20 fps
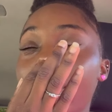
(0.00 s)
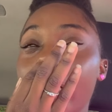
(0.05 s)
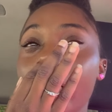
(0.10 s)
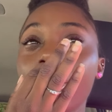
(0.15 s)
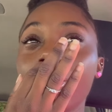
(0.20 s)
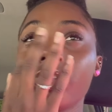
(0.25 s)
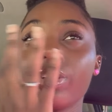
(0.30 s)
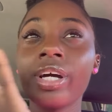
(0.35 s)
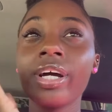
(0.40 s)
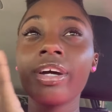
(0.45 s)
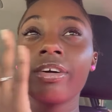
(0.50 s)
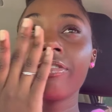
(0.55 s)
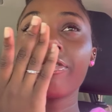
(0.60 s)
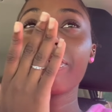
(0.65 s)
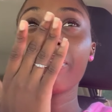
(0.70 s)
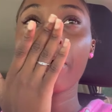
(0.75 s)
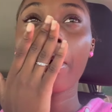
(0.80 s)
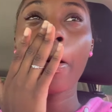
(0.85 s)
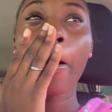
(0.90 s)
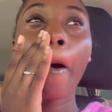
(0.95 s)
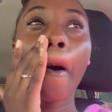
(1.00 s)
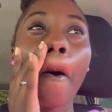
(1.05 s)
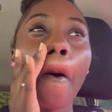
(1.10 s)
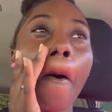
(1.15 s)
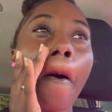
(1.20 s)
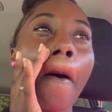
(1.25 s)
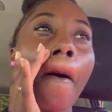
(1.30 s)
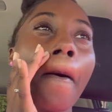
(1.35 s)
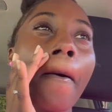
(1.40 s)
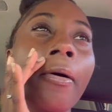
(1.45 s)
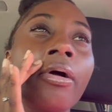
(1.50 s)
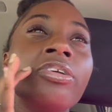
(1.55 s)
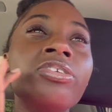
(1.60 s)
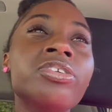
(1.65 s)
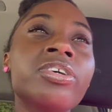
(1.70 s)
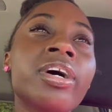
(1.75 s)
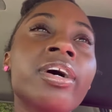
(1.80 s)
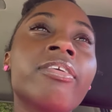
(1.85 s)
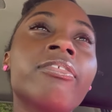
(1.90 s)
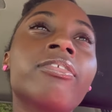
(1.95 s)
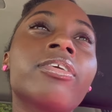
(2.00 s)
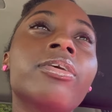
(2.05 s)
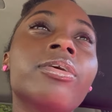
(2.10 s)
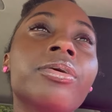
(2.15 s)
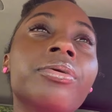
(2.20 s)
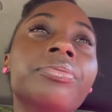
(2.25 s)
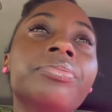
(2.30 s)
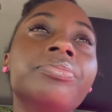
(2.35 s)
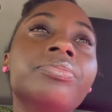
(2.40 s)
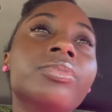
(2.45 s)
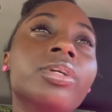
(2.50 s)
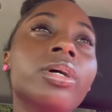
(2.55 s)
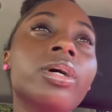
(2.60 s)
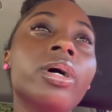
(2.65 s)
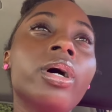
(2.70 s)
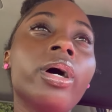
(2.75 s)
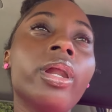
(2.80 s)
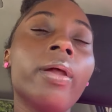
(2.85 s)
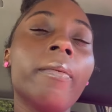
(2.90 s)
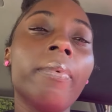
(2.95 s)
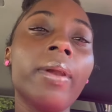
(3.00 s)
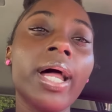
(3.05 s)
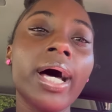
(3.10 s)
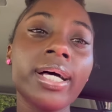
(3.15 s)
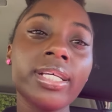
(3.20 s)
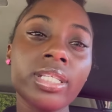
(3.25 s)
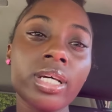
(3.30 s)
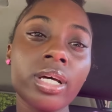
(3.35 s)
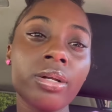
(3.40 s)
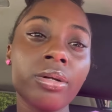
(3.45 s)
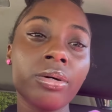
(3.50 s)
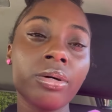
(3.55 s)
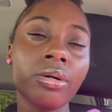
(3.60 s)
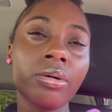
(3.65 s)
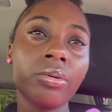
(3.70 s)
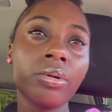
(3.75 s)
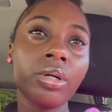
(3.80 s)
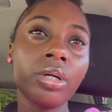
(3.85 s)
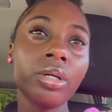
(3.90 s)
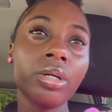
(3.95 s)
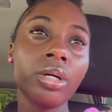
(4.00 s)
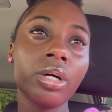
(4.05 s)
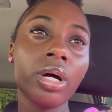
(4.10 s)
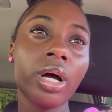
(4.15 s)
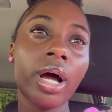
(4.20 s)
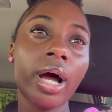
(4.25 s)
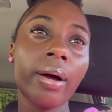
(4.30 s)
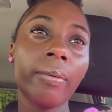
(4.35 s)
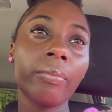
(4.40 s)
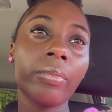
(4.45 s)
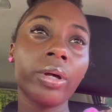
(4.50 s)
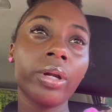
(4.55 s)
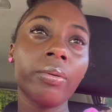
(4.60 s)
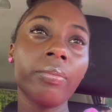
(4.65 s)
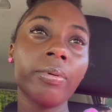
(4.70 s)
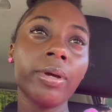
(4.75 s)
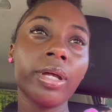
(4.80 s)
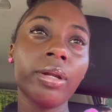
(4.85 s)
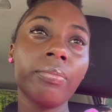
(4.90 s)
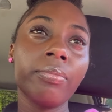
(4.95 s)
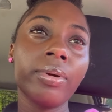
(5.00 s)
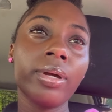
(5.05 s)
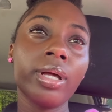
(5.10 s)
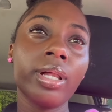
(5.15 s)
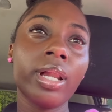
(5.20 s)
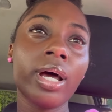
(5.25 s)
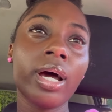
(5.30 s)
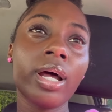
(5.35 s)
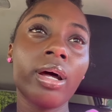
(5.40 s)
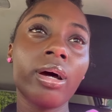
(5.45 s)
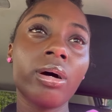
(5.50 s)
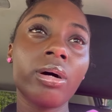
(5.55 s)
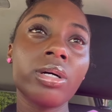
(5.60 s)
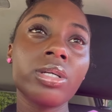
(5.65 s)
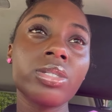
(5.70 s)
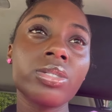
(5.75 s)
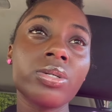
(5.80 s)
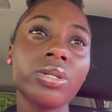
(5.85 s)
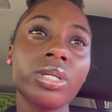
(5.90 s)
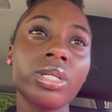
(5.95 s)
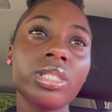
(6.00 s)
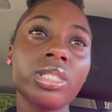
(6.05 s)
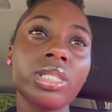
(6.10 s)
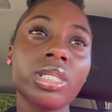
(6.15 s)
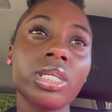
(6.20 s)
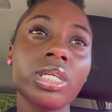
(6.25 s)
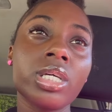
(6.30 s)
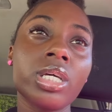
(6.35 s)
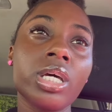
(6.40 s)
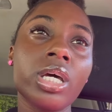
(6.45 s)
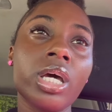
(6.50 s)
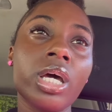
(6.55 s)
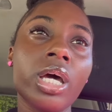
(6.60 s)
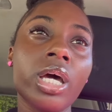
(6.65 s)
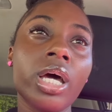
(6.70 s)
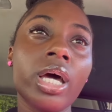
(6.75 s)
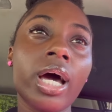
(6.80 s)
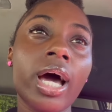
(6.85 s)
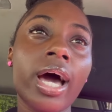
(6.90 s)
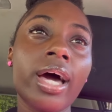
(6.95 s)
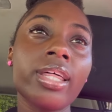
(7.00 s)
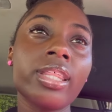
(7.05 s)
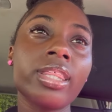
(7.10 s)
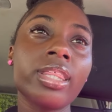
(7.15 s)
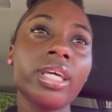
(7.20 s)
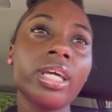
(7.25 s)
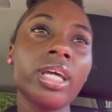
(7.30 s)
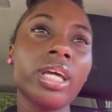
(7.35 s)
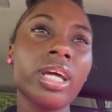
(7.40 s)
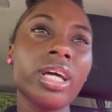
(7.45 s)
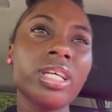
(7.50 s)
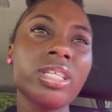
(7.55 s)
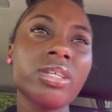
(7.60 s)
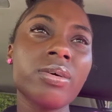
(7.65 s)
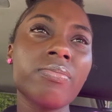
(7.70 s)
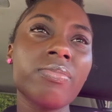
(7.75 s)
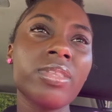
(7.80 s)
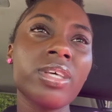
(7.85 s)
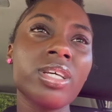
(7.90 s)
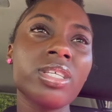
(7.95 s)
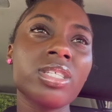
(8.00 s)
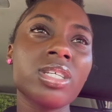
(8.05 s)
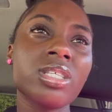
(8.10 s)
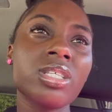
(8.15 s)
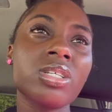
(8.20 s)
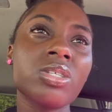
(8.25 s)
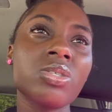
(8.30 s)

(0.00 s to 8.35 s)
a drive go the plaza now. I'm gonna pay the bill, and I also need to, I think, get some things in the